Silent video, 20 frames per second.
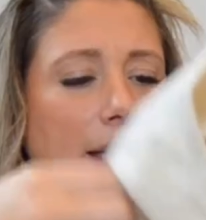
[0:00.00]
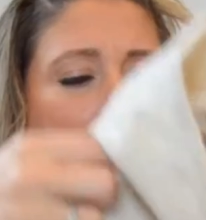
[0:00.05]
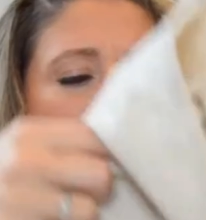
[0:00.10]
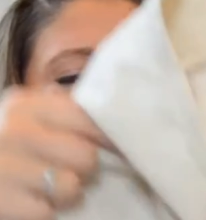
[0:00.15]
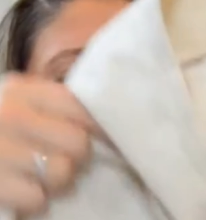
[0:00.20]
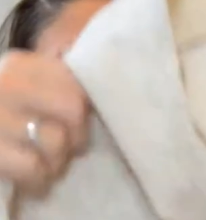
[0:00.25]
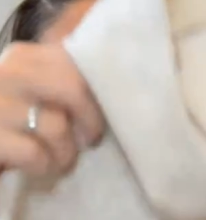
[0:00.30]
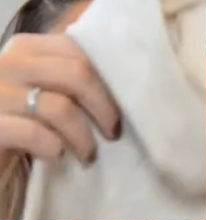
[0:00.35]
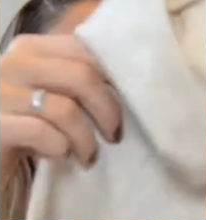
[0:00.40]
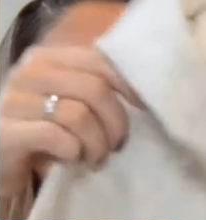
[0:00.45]

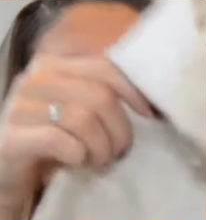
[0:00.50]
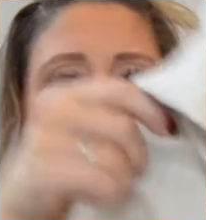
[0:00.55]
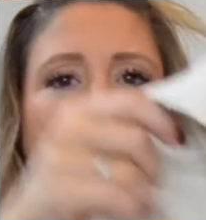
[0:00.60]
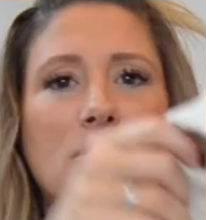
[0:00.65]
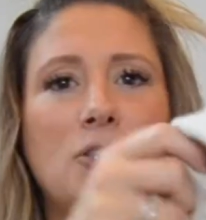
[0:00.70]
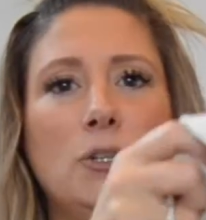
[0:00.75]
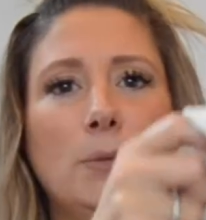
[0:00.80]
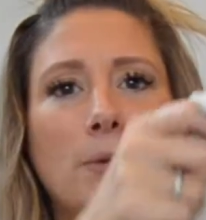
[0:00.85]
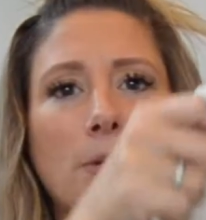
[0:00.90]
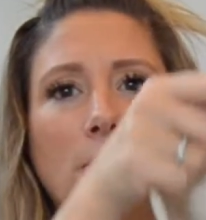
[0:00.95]
But I got this
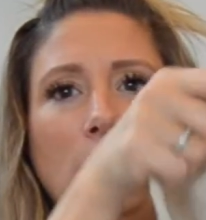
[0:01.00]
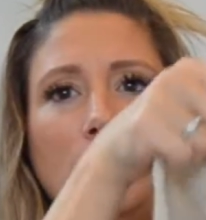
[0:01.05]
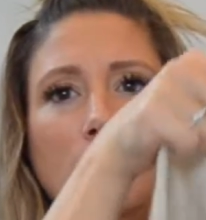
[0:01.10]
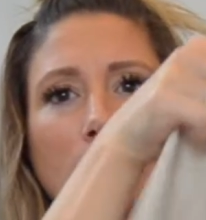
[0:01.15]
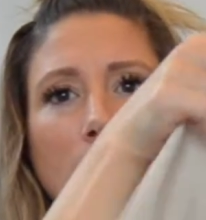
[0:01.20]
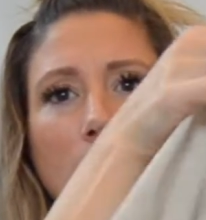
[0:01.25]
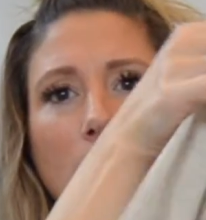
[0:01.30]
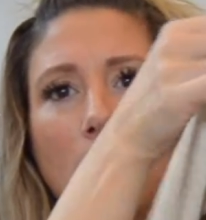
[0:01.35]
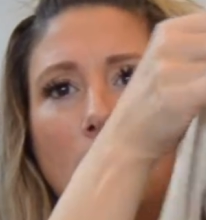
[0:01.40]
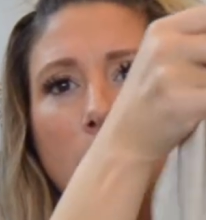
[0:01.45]
super cute
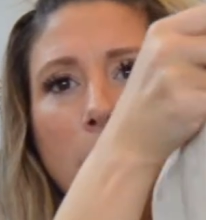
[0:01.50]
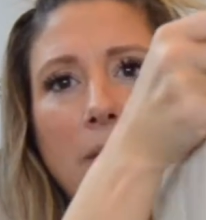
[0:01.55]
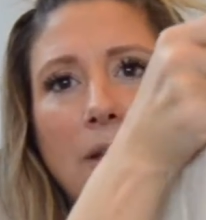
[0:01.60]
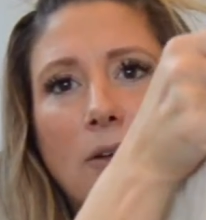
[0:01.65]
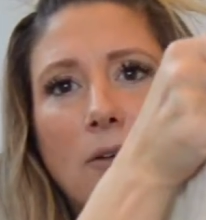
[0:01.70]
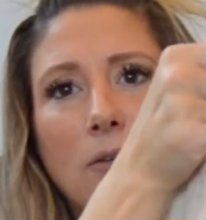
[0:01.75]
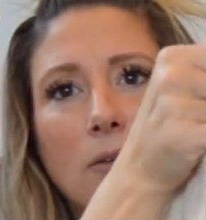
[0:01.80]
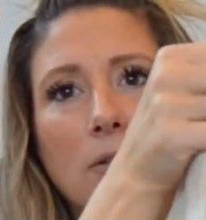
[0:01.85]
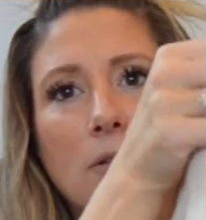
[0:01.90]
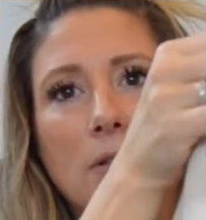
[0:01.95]
little
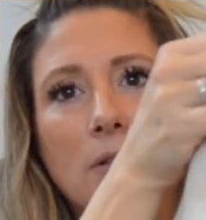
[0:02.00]
oatmeal